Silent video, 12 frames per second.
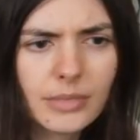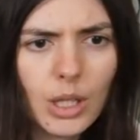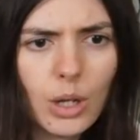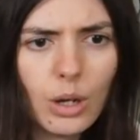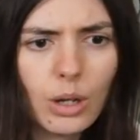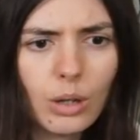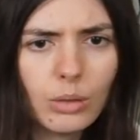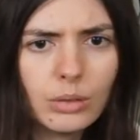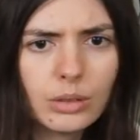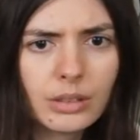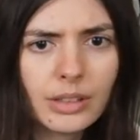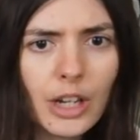Uh-oh.
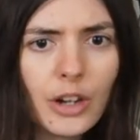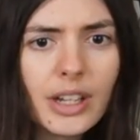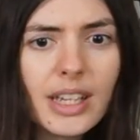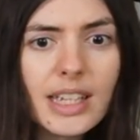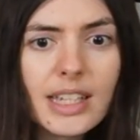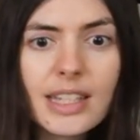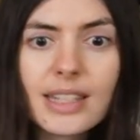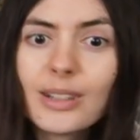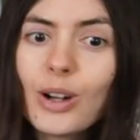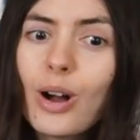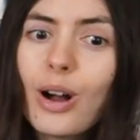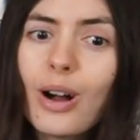There it is!
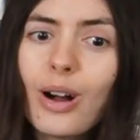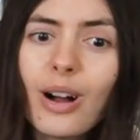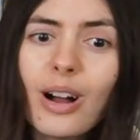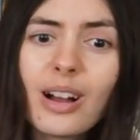Oh!